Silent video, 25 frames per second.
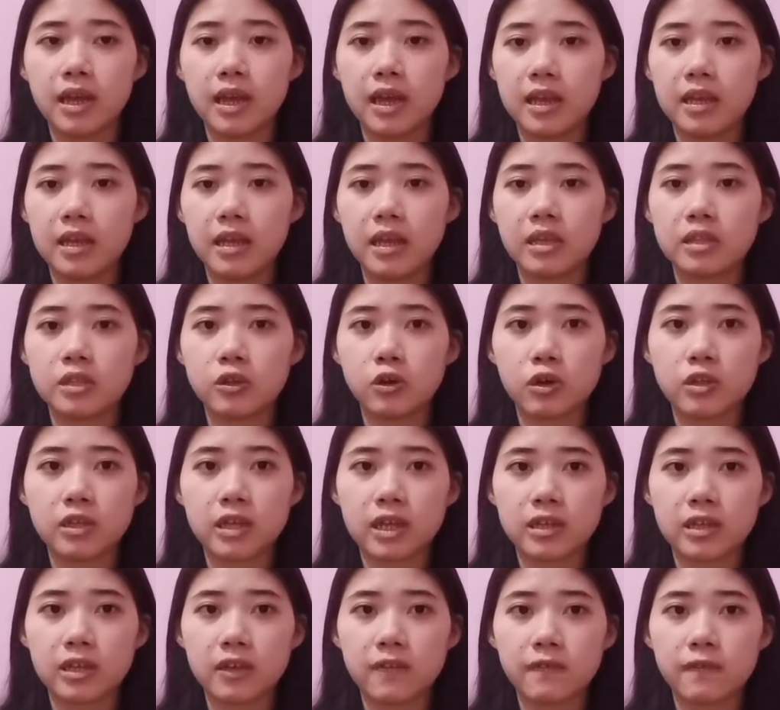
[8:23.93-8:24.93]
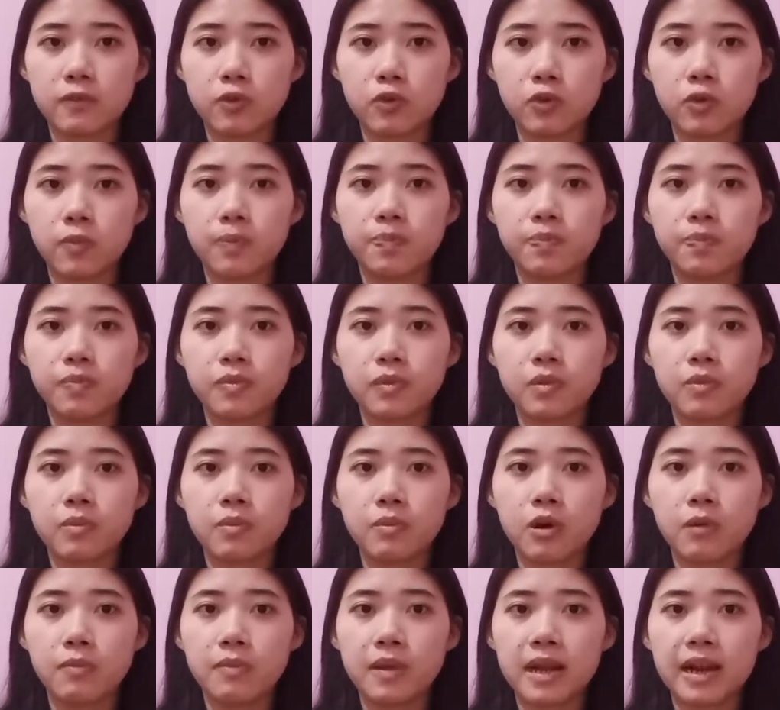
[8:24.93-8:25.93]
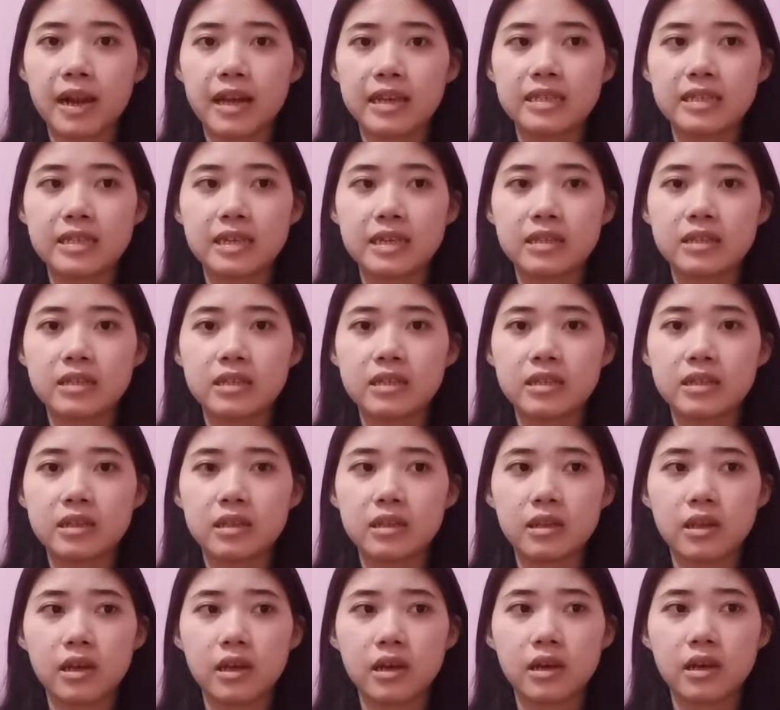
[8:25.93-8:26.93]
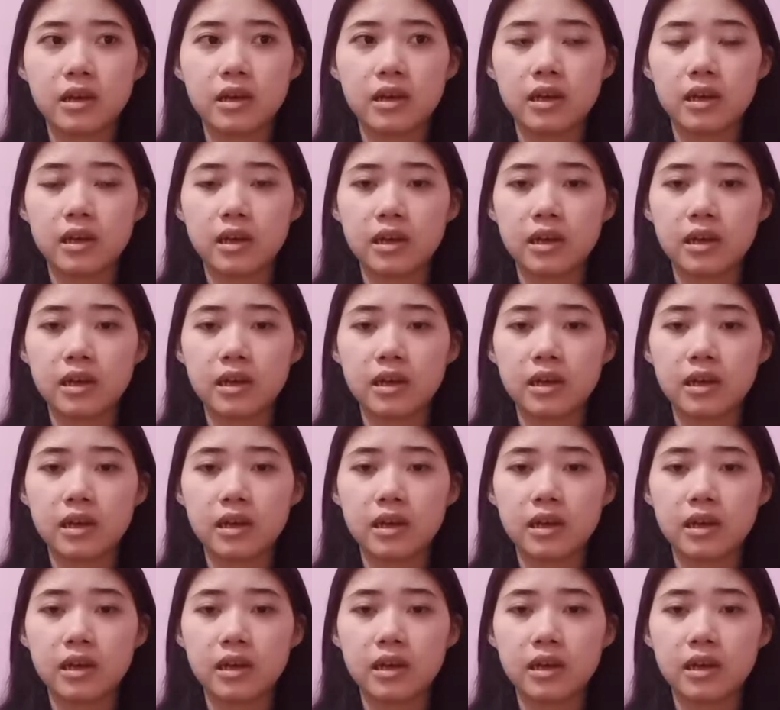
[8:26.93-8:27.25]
and it is conducive to mobilizing the